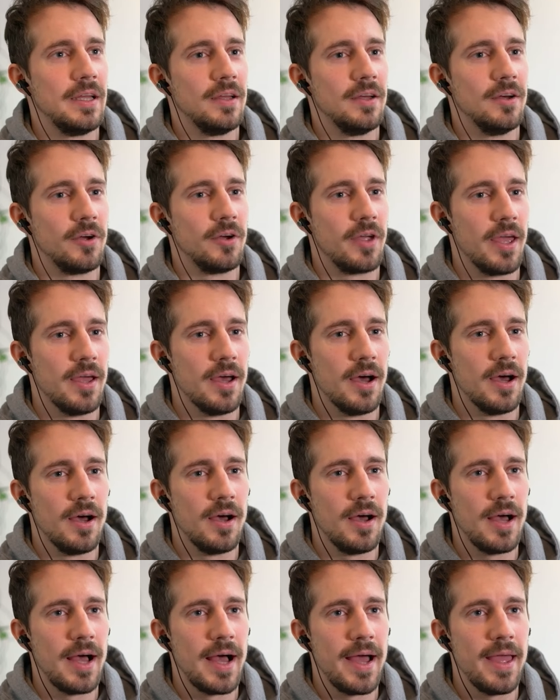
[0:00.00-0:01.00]
Okay,
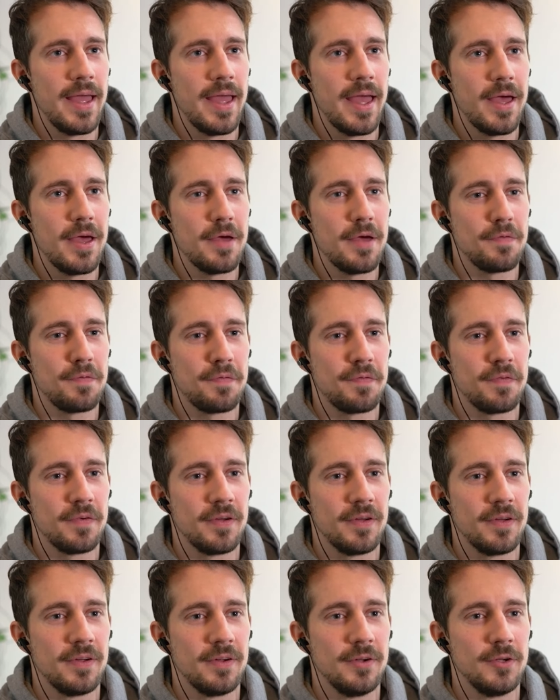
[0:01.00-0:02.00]
I have
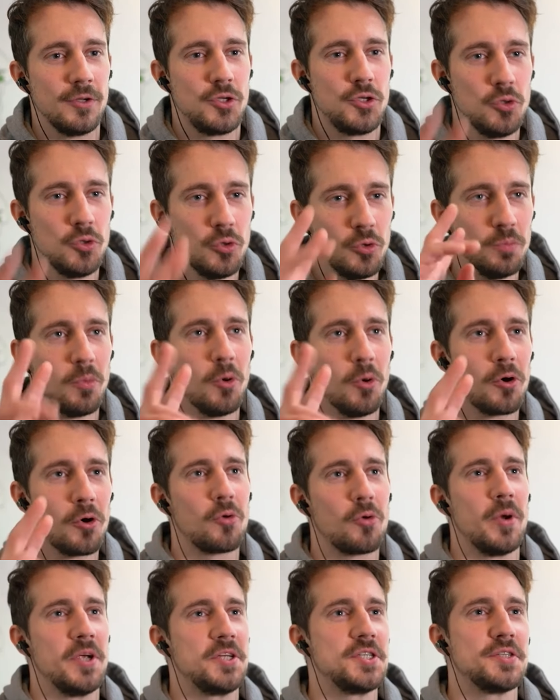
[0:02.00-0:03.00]
2 more
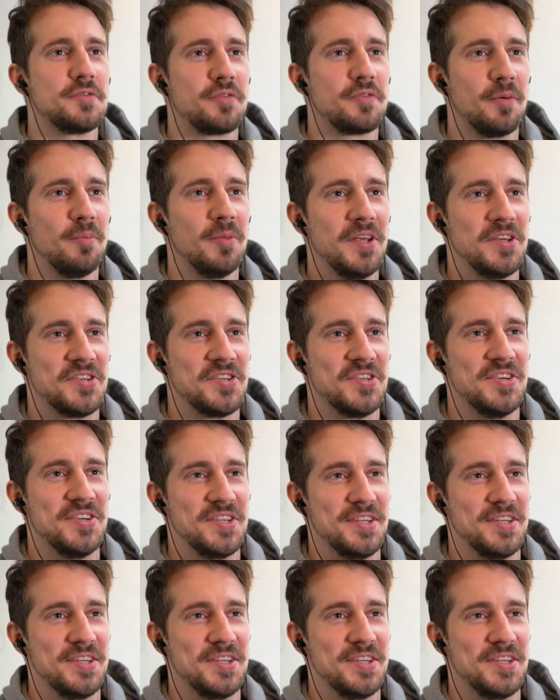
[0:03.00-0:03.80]
questions from listeners,